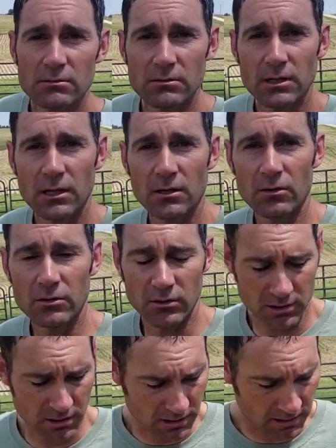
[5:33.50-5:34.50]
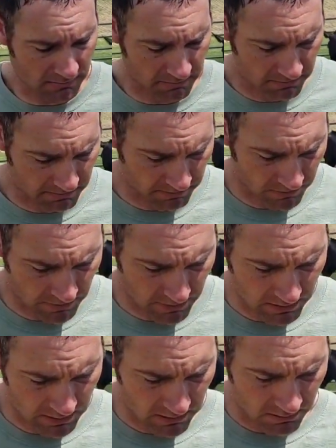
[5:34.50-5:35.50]
you know, you can
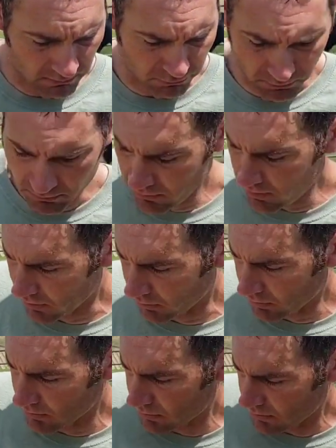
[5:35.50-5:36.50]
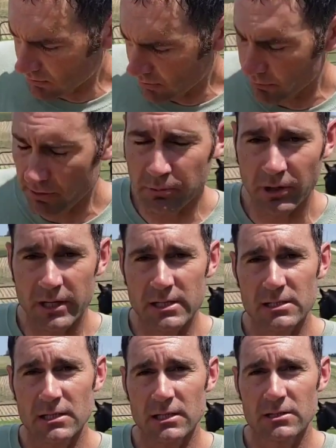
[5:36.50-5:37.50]
you know,
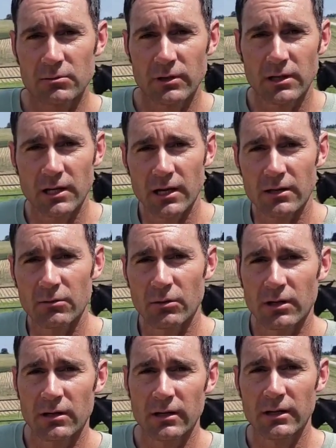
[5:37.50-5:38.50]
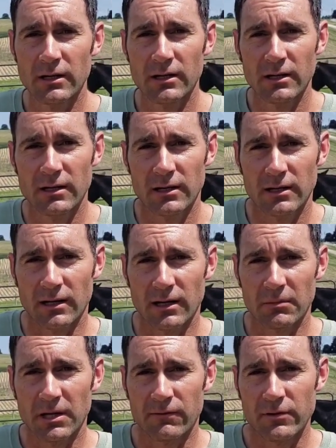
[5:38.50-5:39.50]
replace this with the other one
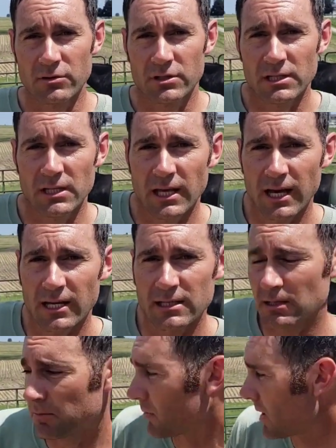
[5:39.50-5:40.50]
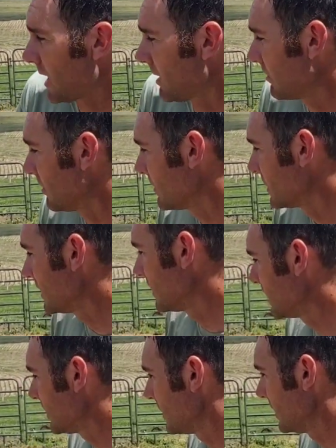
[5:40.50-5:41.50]
if you see that as a problem.
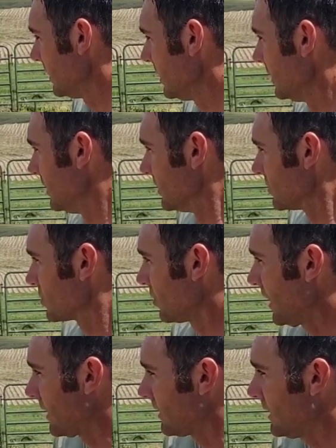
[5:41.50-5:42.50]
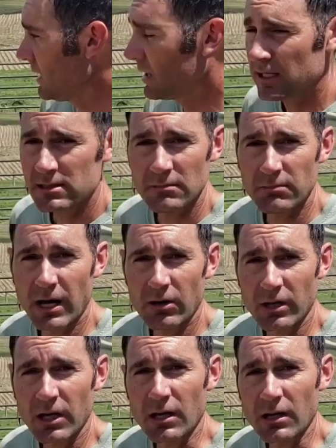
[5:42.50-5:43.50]
So I think that's
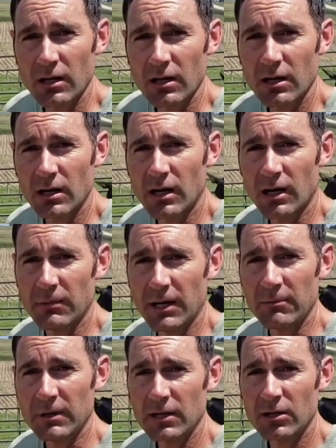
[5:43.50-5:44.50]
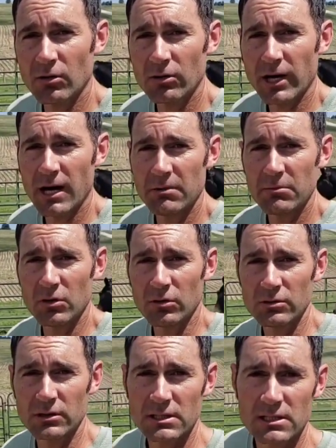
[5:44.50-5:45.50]
about it. I'm gonna go grab a
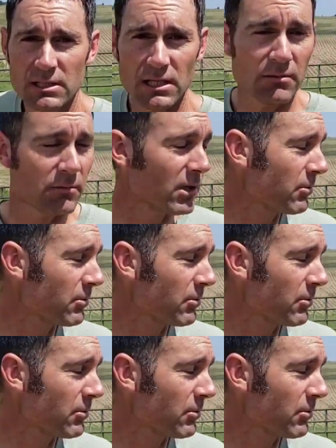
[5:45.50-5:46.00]
mule. You can see them, they're